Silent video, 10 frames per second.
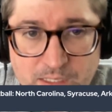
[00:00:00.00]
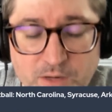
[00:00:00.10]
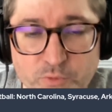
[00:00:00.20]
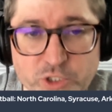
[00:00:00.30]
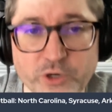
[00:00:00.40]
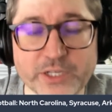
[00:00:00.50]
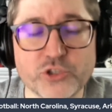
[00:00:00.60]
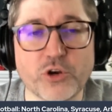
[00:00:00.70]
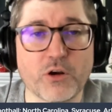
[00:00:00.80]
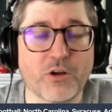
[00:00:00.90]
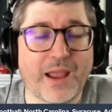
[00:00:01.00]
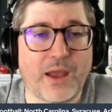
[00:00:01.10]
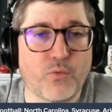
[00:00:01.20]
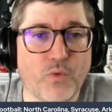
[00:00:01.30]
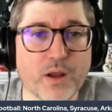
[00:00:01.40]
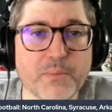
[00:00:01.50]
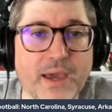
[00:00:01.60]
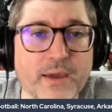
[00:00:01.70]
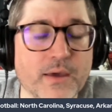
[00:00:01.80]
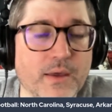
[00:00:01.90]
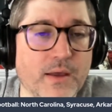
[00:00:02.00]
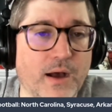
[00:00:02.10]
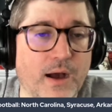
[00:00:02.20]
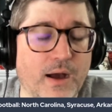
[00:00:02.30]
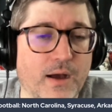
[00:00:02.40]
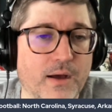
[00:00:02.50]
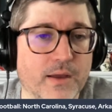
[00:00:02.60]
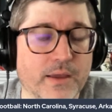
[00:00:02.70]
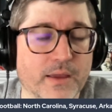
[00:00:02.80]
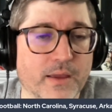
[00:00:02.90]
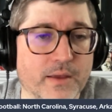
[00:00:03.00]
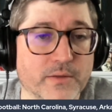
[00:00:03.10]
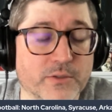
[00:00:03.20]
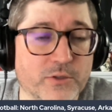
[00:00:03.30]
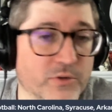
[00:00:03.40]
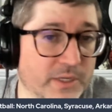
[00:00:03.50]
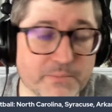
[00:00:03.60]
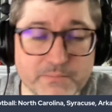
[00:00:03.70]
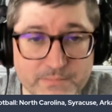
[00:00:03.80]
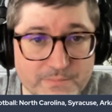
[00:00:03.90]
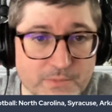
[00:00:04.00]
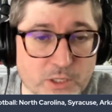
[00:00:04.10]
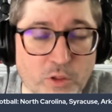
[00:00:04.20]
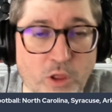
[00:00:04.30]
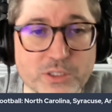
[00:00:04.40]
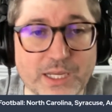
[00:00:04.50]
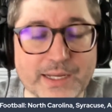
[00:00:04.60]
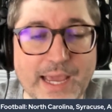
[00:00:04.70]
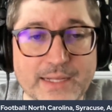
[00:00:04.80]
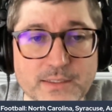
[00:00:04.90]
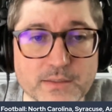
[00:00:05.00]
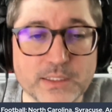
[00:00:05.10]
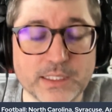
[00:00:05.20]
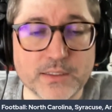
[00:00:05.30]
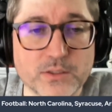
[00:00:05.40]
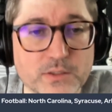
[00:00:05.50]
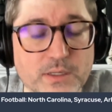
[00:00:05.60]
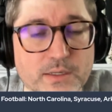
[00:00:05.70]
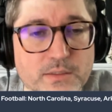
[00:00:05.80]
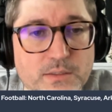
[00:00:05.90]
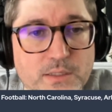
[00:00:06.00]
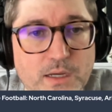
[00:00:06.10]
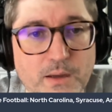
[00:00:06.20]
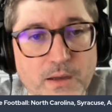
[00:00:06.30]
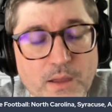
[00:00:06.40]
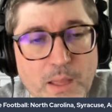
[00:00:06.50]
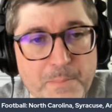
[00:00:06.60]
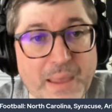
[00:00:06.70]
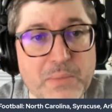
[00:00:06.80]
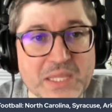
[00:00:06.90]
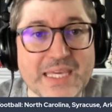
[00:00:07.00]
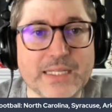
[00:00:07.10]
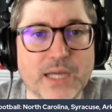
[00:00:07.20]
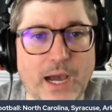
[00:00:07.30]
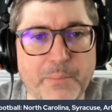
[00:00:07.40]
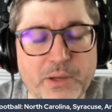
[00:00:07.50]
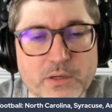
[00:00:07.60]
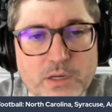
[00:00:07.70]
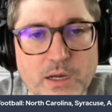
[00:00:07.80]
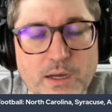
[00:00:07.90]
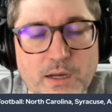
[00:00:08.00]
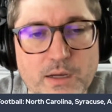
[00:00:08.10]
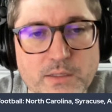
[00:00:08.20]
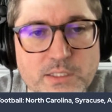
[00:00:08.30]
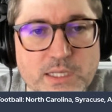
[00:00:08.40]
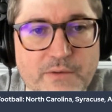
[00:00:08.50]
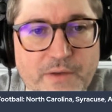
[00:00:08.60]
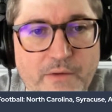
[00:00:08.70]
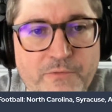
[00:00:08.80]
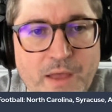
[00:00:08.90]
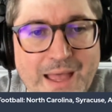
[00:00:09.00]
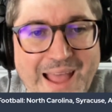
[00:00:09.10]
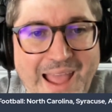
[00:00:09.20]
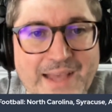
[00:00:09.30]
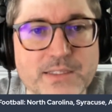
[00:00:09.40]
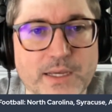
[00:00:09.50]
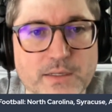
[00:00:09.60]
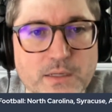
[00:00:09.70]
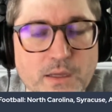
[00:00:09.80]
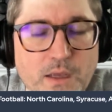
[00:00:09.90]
returning starter at running back, and certainly, you know, alongside Gadsden, seen as maybe the top CFF asset